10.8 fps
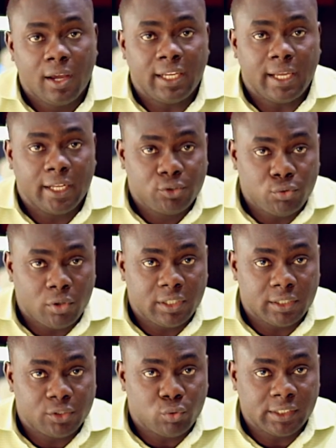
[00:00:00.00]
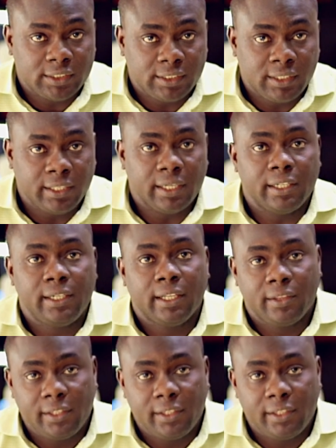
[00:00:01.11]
He had 220, he needed